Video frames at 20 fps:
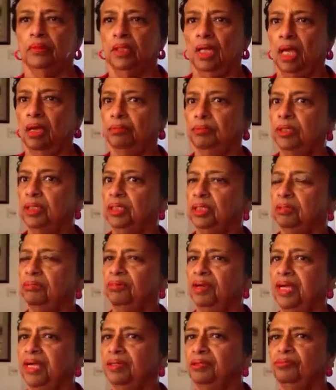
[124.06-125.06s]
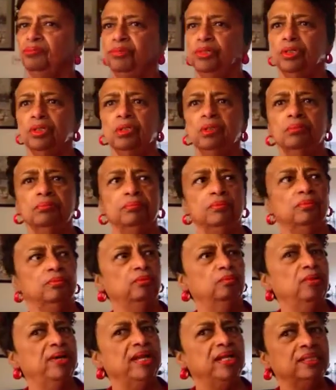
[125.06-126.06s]
I'm looking around the room.
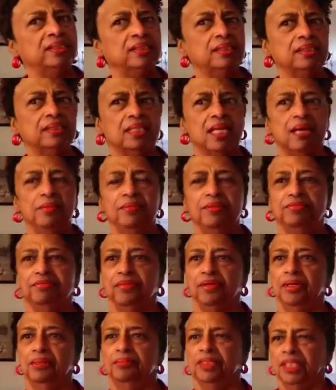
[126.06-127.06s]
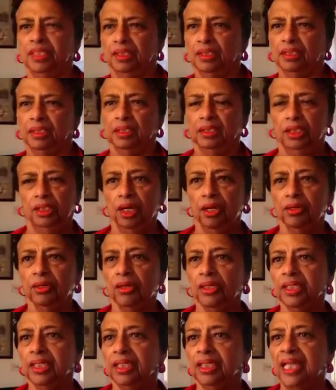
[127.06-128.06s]
Where's this coming from? Turn
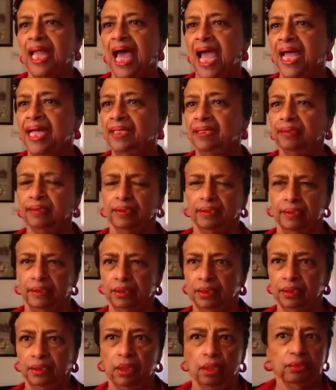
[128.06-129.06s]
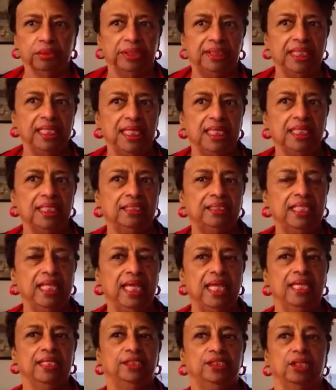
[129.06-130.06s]
on the light. Don't see
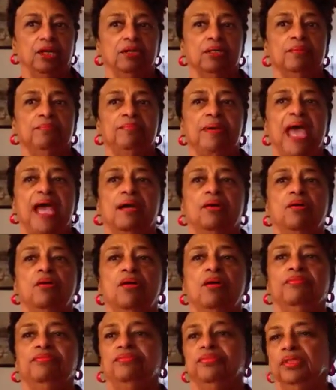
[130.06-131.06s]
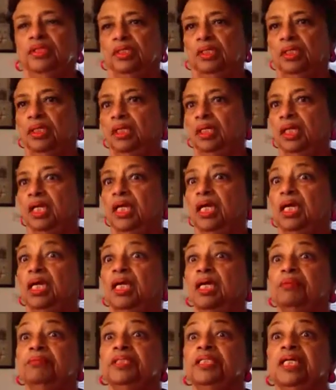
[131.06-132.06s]
anything. Turn it back off. Here
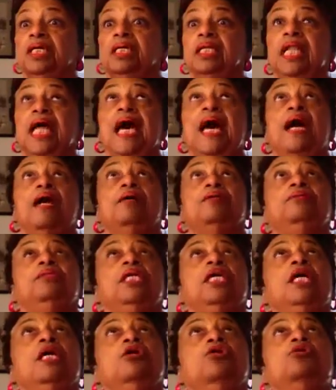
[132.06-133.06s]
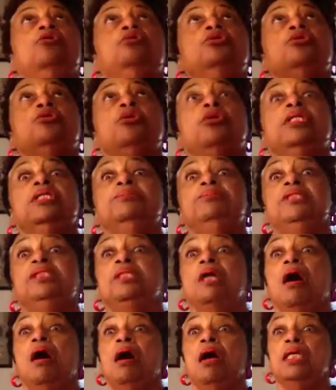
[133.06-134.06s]
comes the cloud. There goes all them
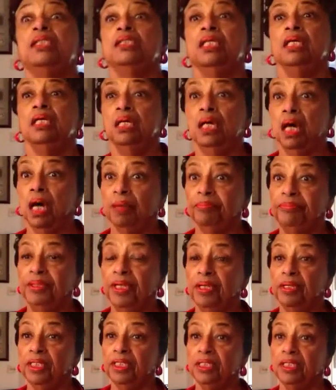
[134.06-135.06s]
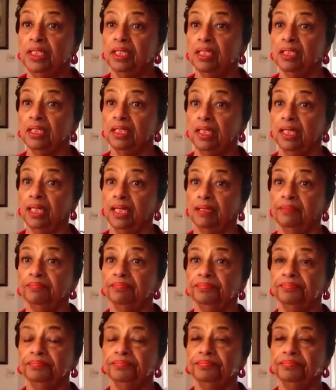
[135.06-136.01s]
stars up there in the ceiling again.